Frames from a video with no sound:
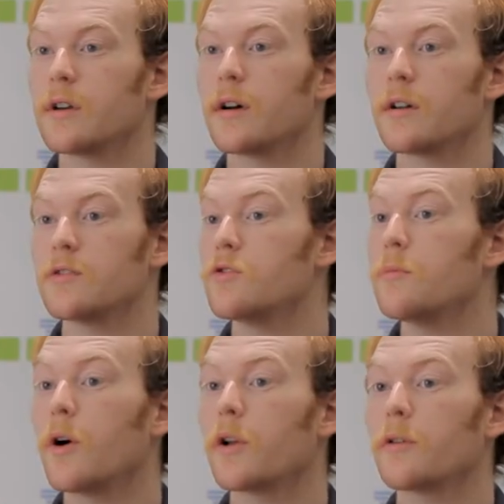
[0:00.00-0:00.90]
uh,
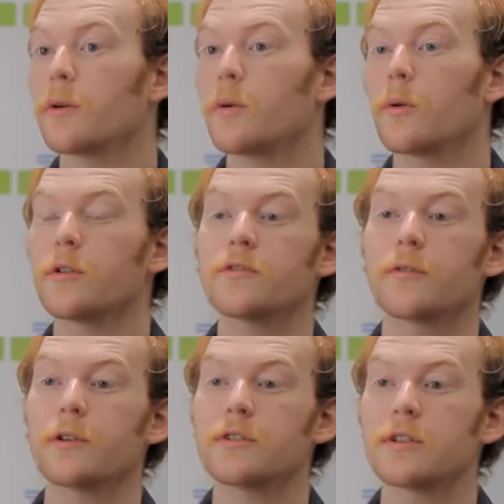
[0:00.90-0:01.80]
Zoom audio recorders,
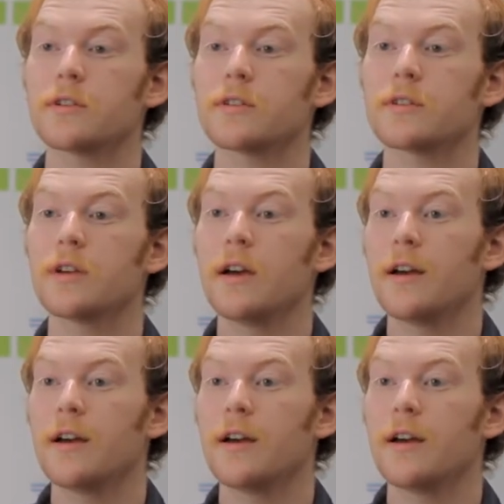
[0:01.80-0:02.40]
for instance,